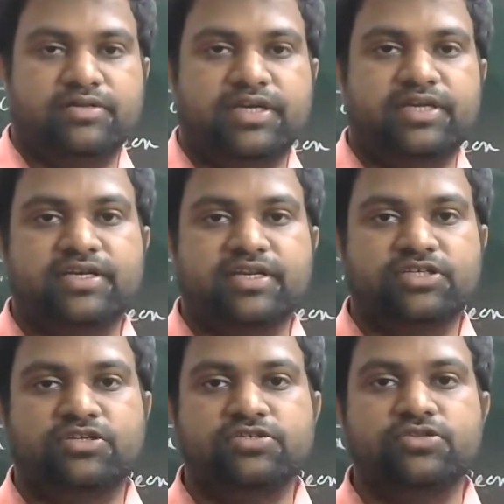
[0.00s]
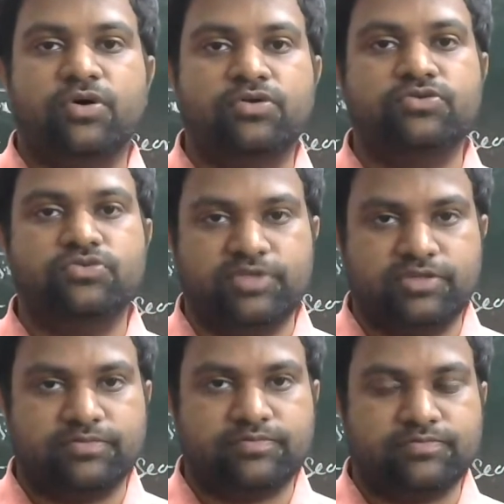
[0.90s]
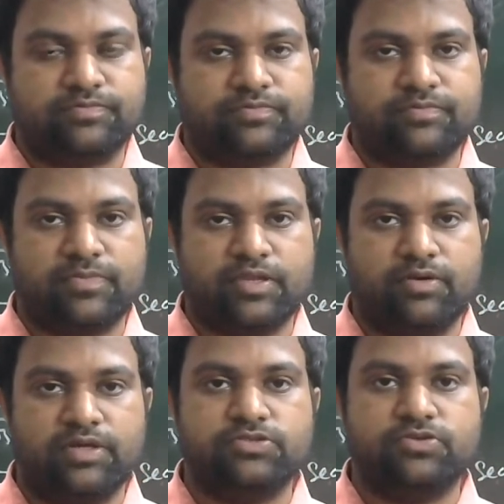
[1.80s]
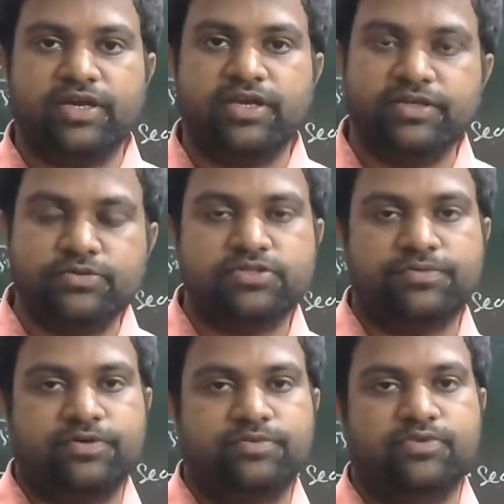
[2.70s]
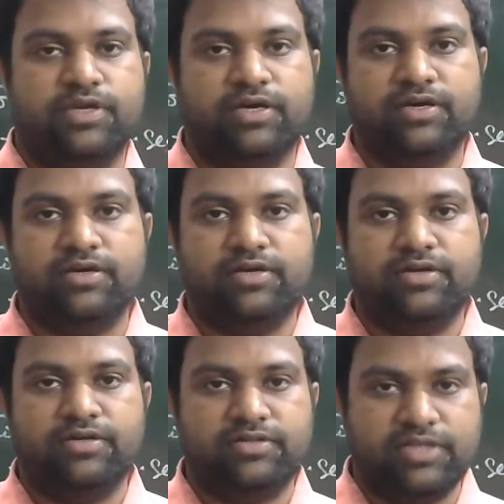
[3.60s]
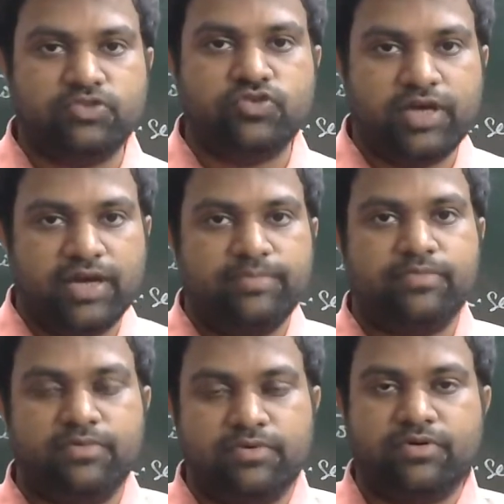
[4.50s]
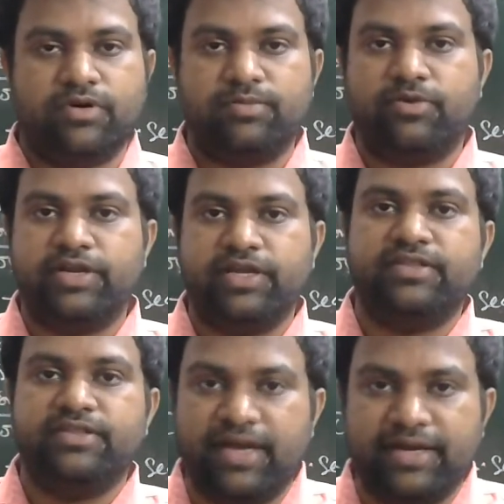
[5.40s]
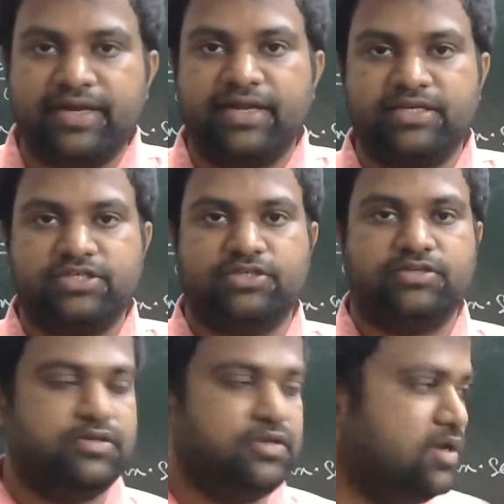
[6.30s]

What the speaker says: the integration is known to me. Okay, so I can use the formula. That's why I'm converting in that direction.